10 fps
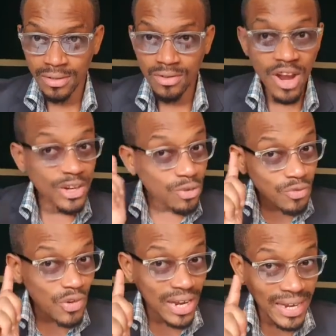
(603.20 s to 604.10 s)
All right? Don't
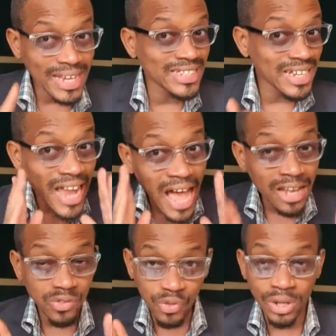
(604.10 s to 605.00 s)
forget there's an
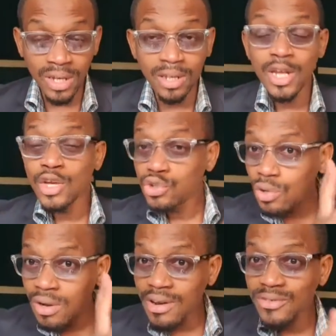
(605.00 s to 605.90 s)
ads funnel. So
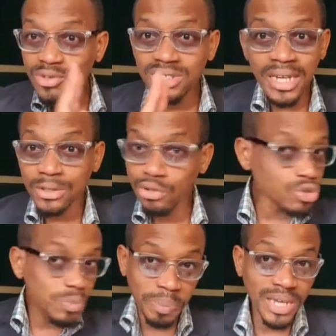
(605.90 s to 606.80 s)
learn to start. Don't
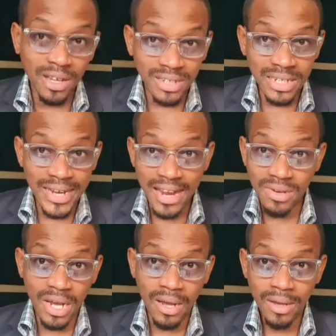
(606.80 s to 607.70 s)
just pick out any
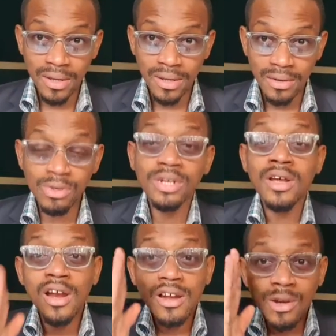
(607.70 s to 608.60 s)
area. All right?
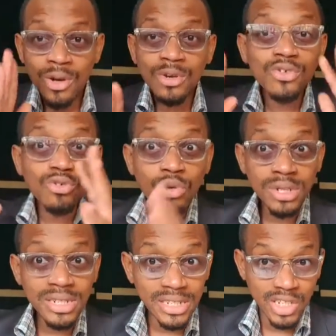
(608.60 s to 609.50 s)
Learn to run
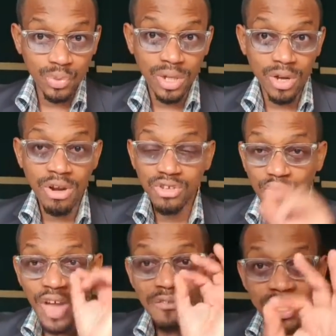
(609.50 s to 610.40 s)
it this way. All right? So
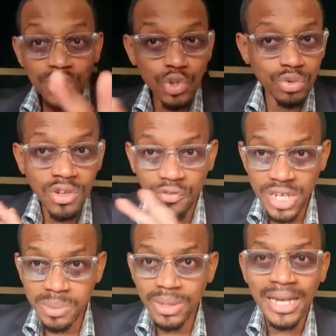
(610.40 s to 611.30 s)
if you have issues with your
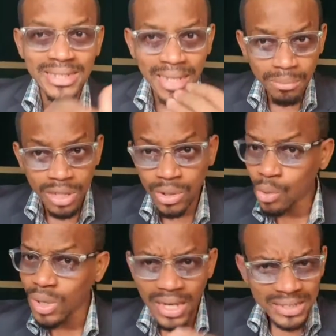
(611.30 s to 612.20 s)
Facebook ads, let me
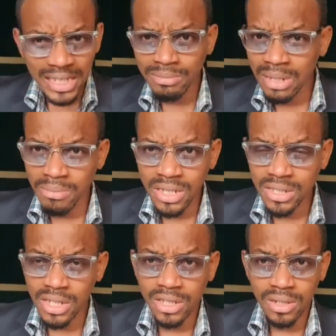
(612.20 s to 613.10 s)
know. Send me a
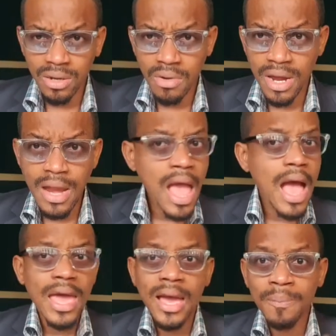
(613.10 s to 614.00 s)
message. All right?
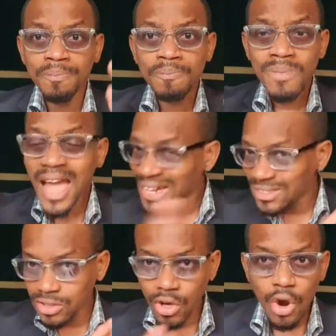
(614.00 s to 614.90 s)
I am at
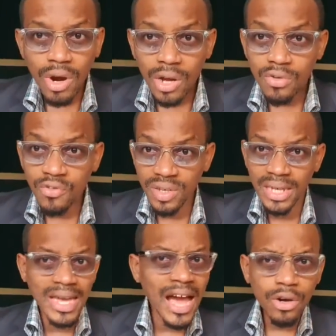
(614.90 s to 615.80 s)
the Oracle
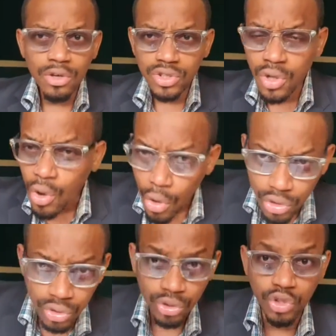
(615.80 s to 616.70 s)
VA across all
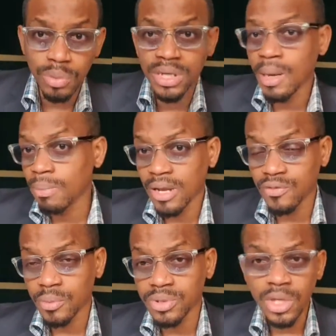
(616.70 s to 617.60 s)
social media
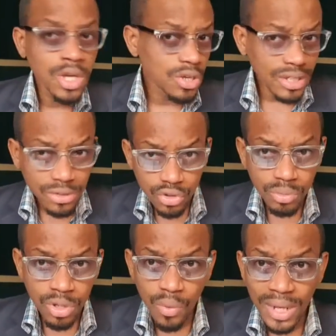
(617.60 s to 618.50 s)
platforms. You can talk to
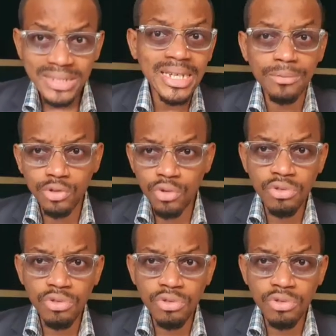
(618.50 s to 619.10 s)
me on WhatsApp